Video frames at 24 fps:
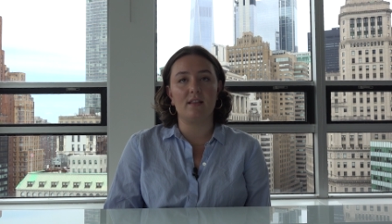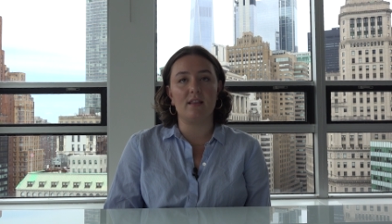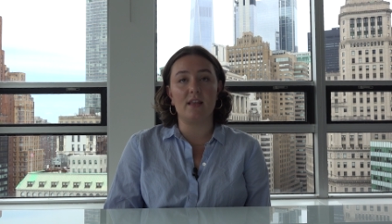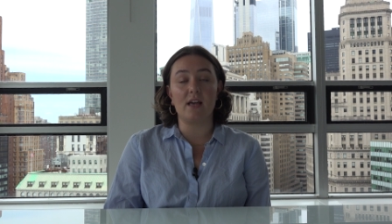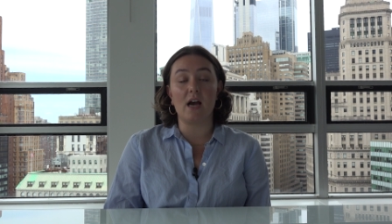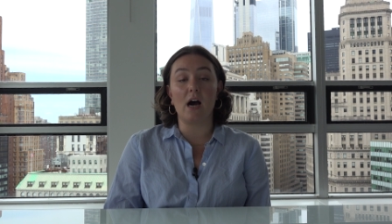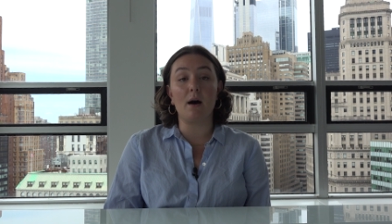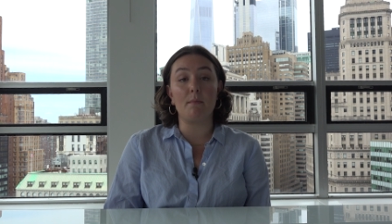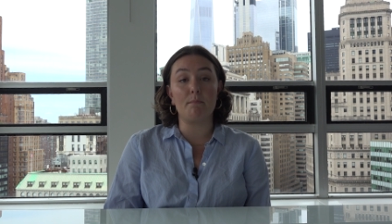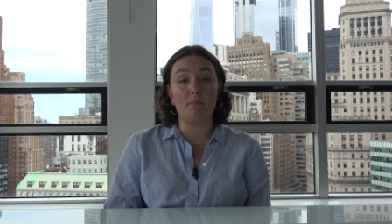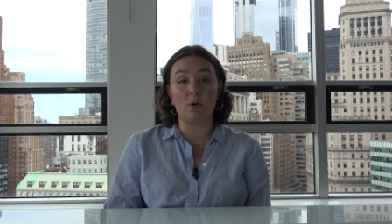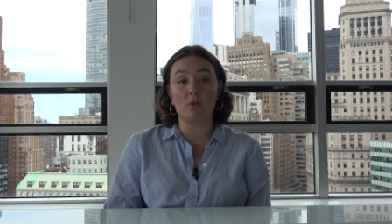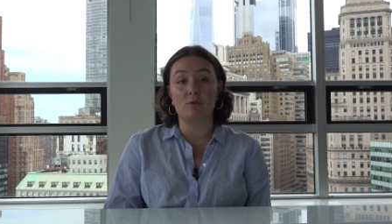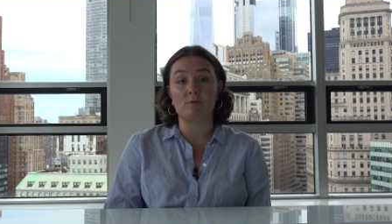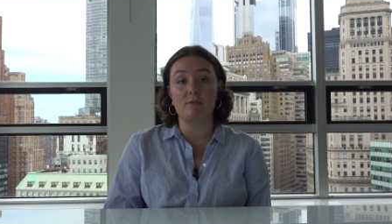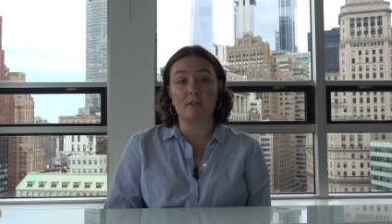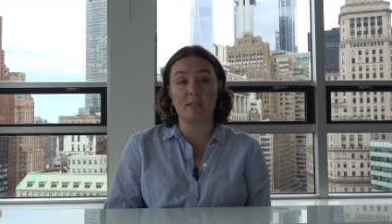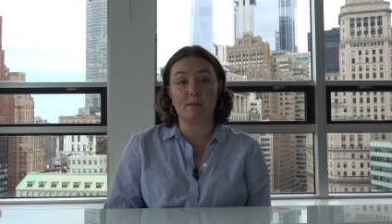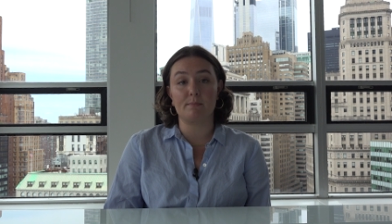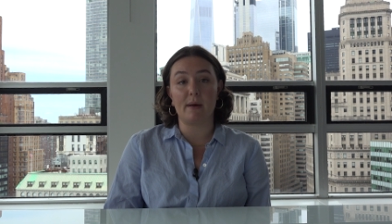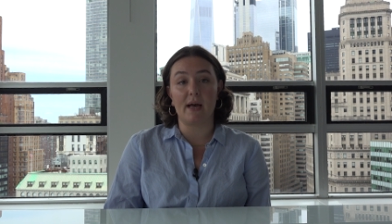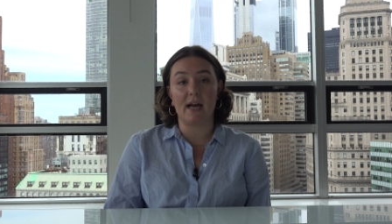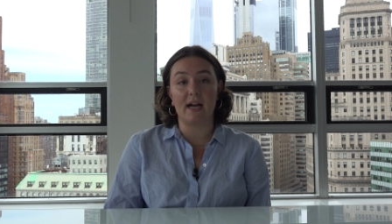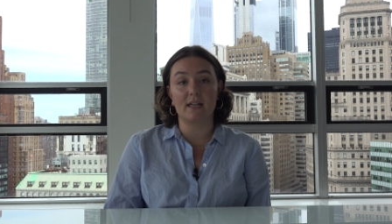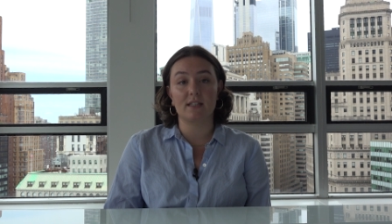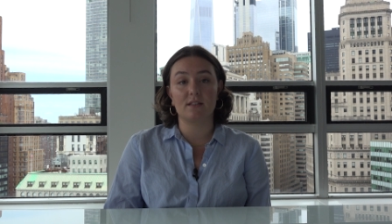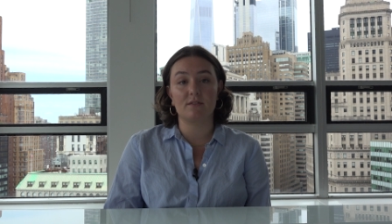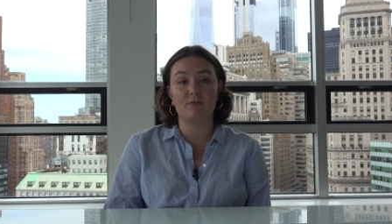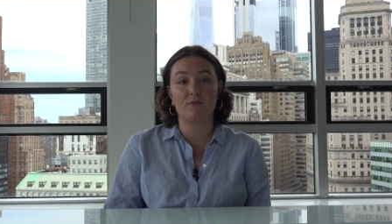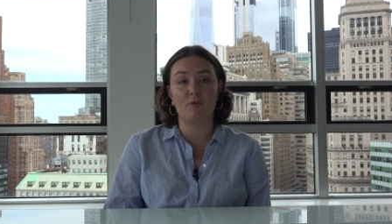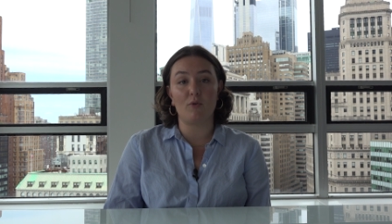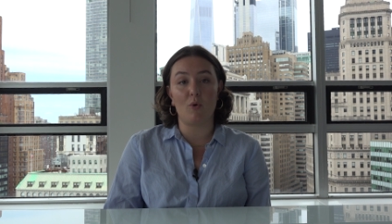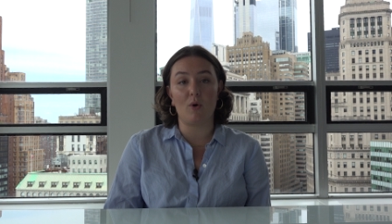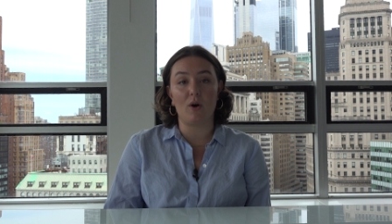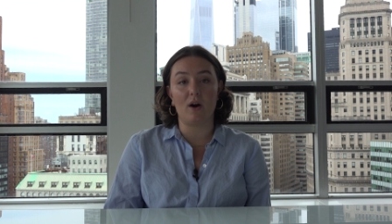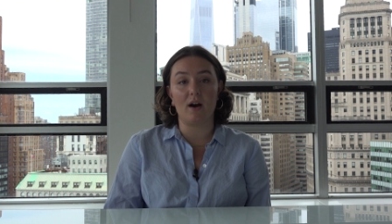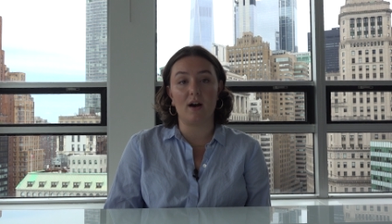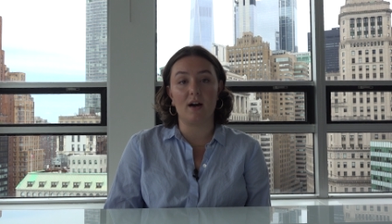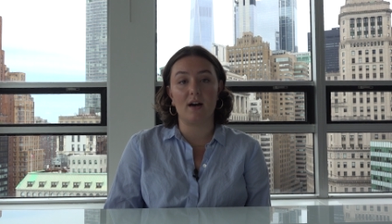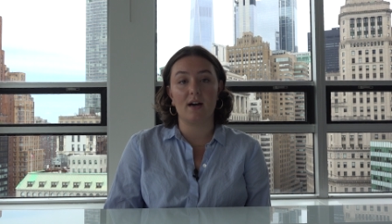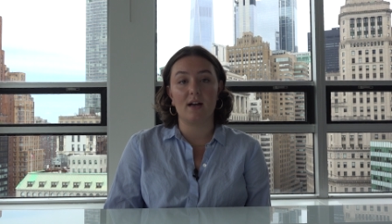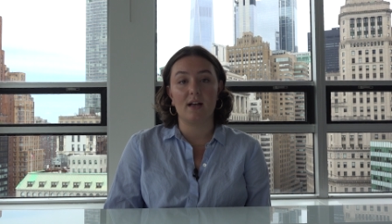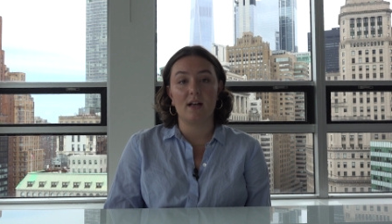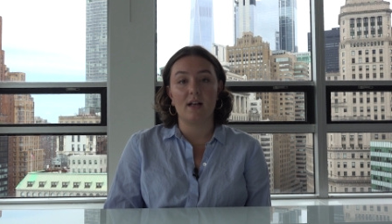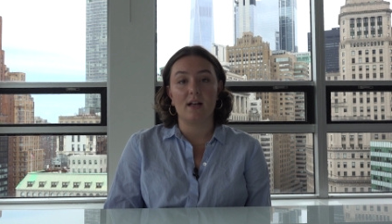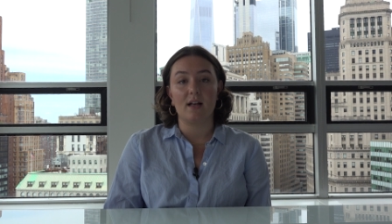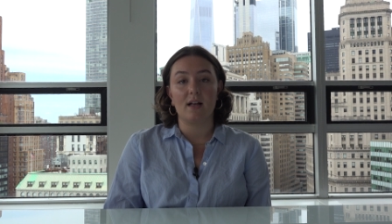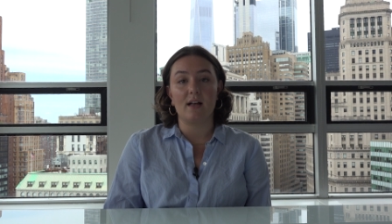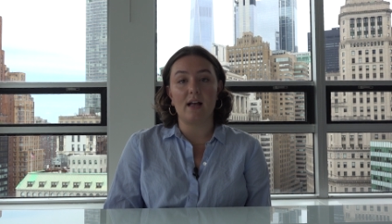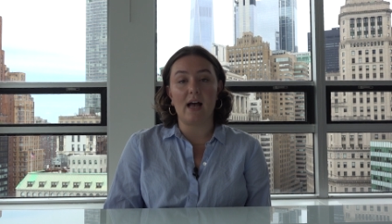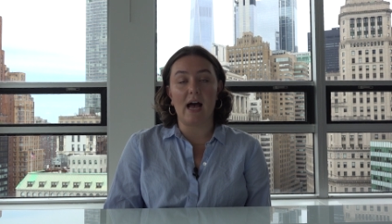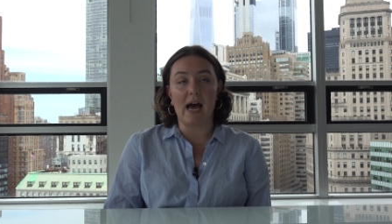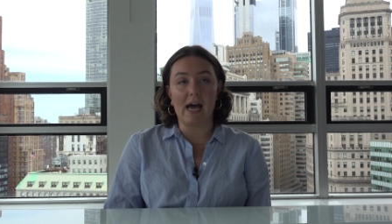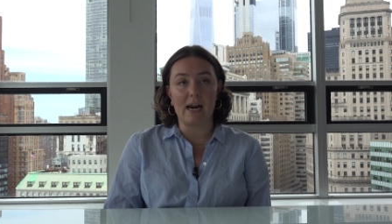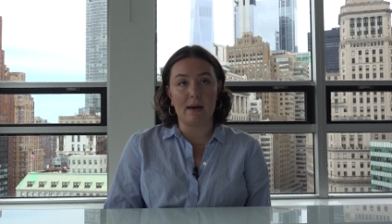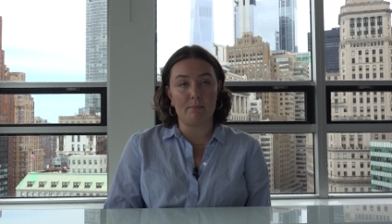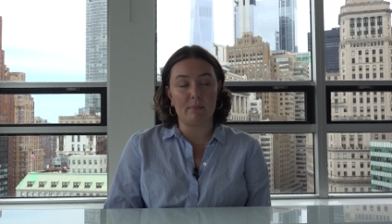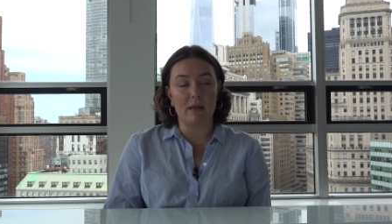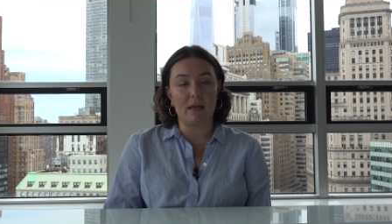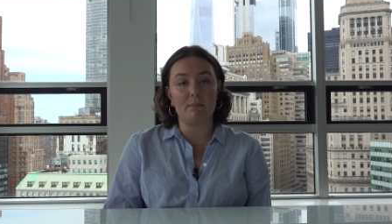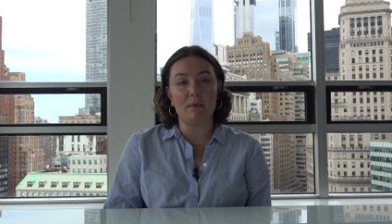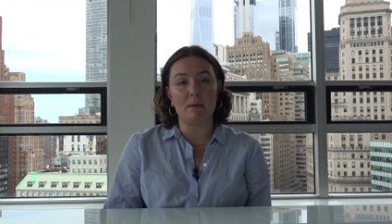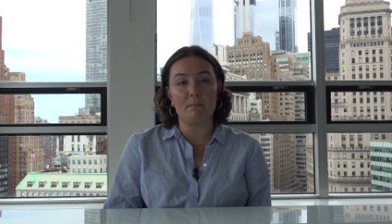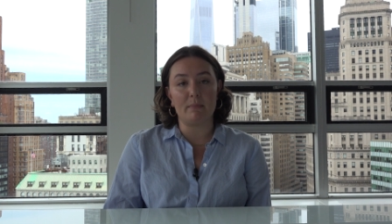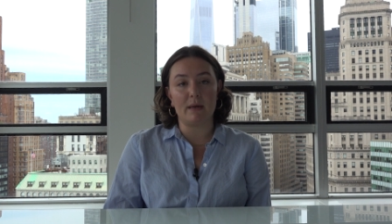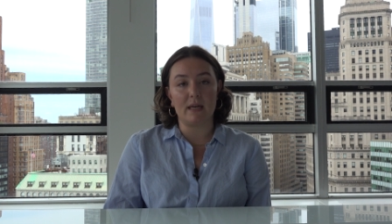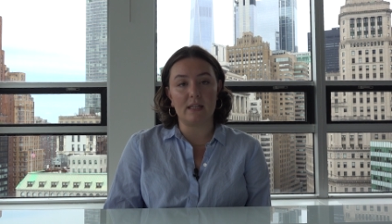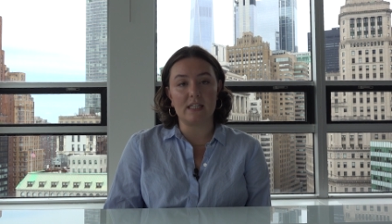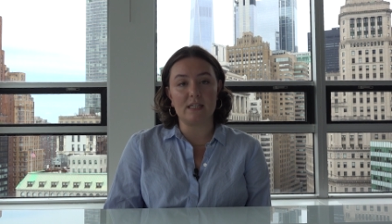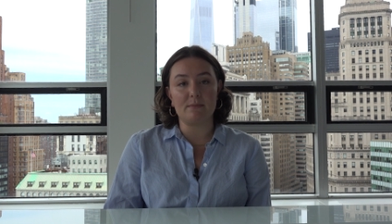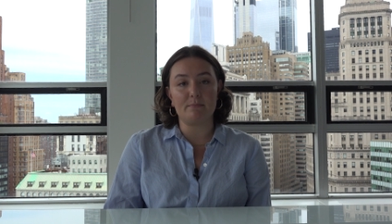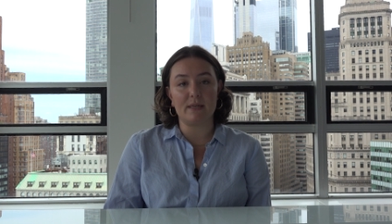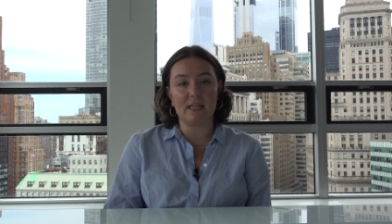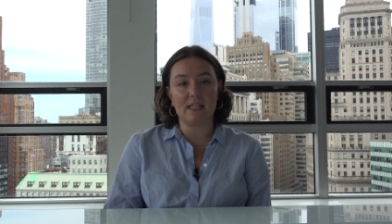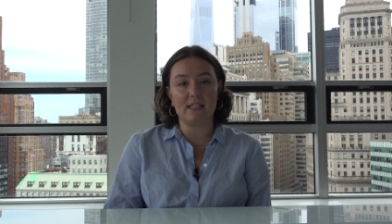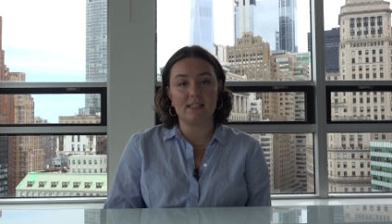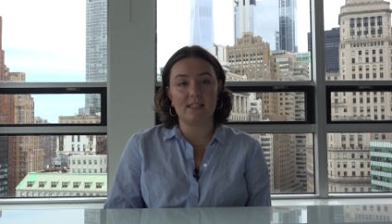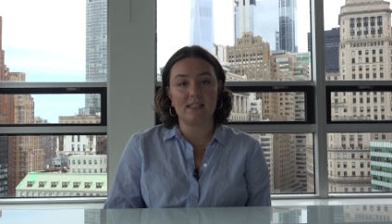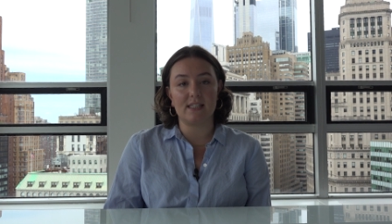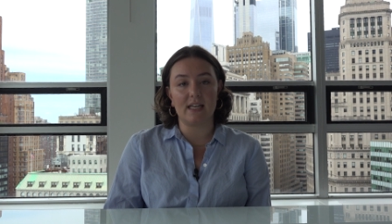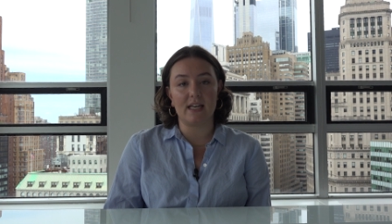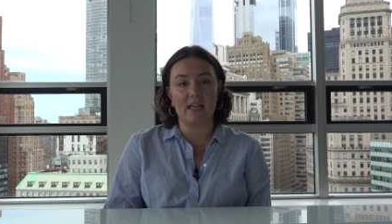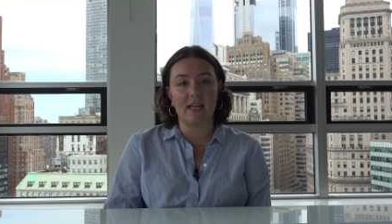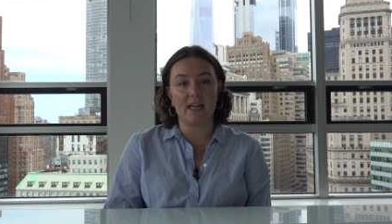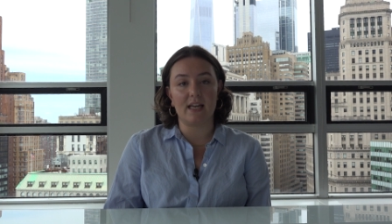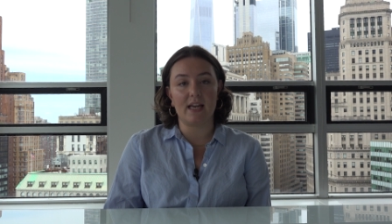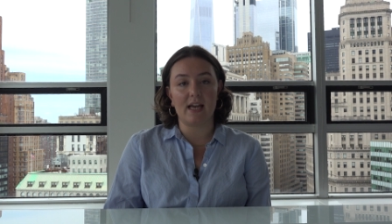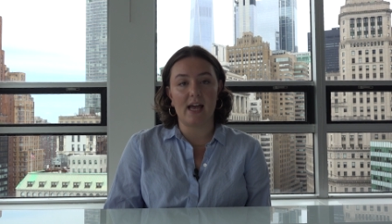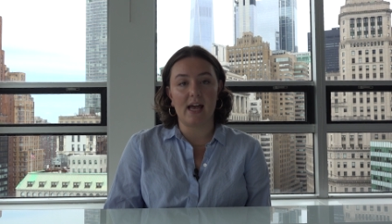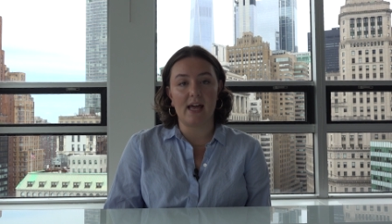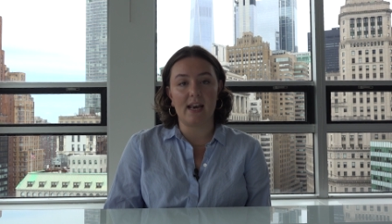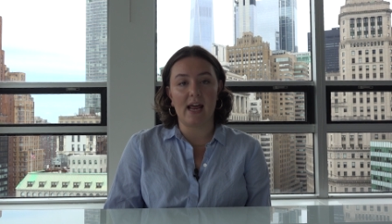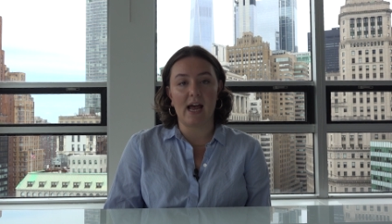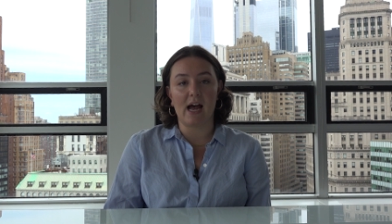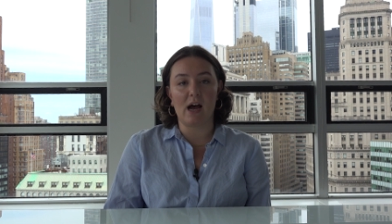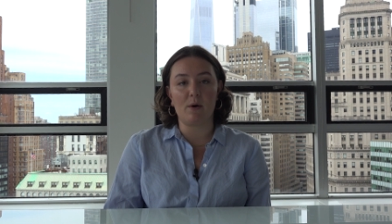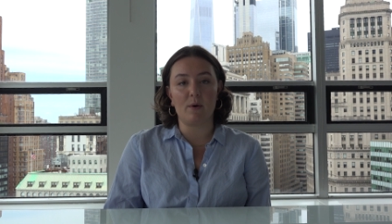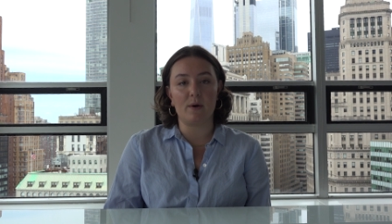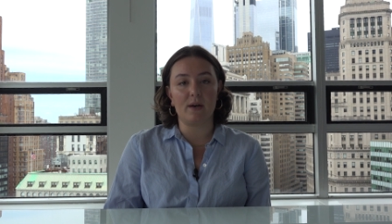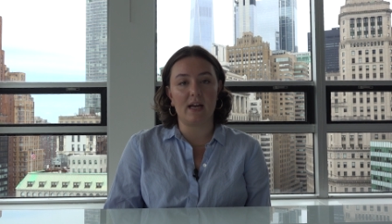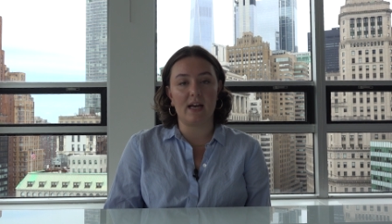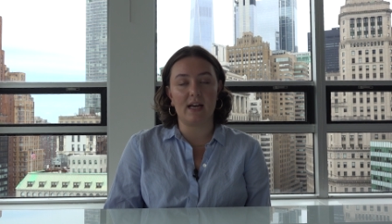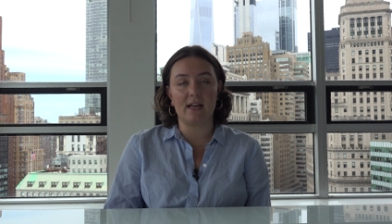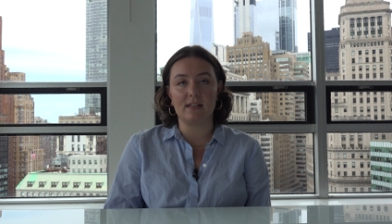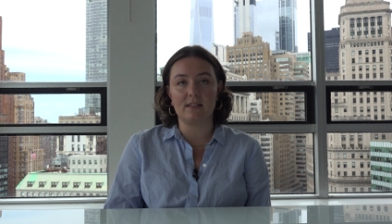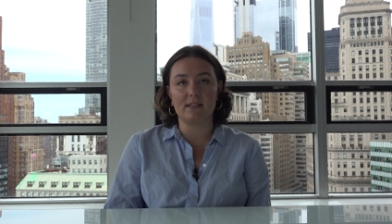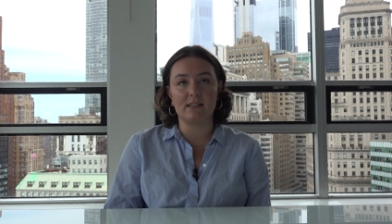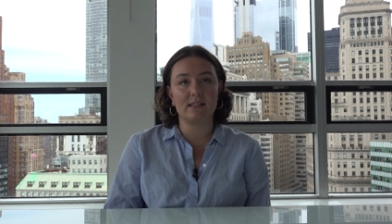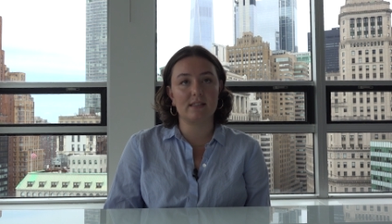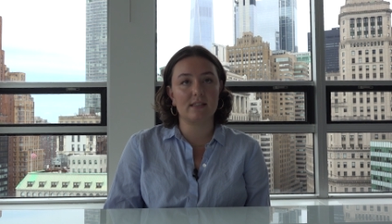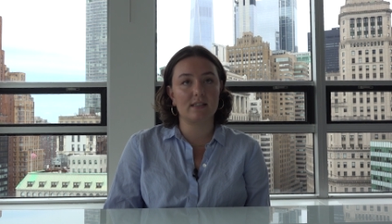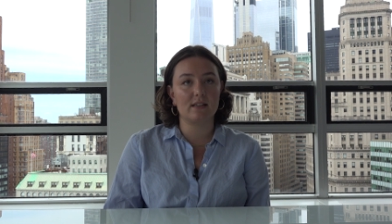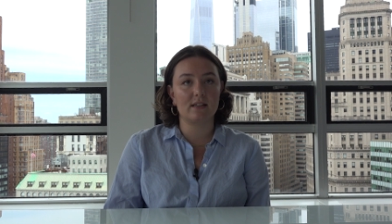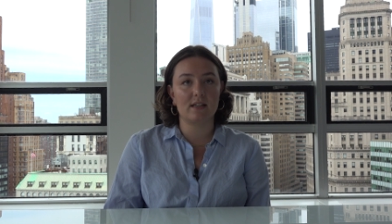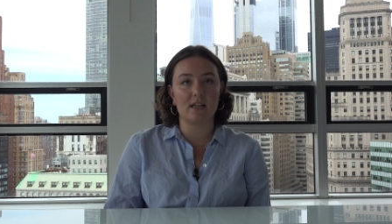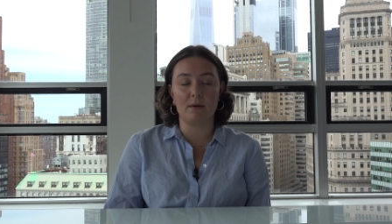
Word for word: the utmost respect for Adam Leitman Bailey PC and how it has